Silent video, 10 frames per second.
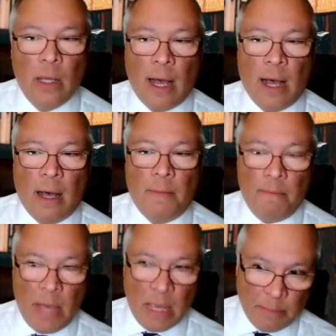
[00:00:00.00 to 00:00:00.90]
uh,
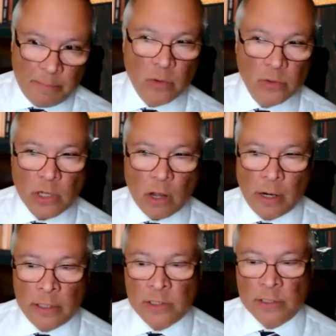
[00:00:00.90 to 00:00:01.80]
maybe
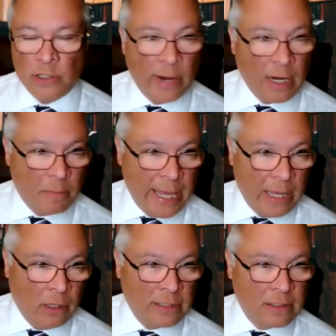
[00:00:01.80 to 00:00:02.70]
postcards and direct
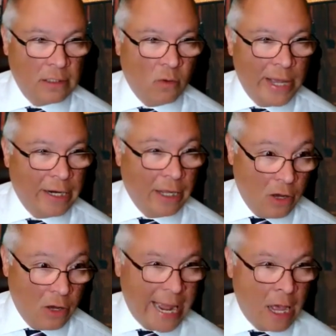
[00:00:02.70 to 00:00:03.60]
mail isn't the way to
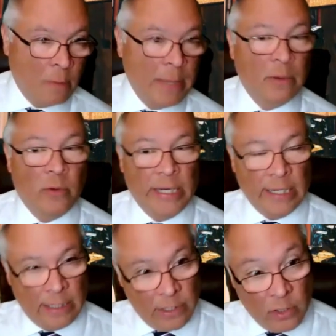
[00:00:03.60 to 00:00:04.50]
go now maybe we
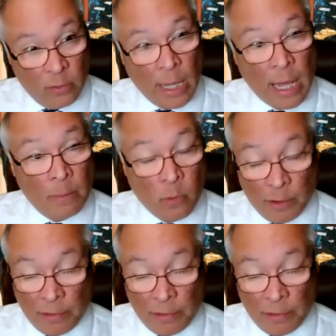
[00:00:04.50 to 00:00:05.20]
need to do a lot more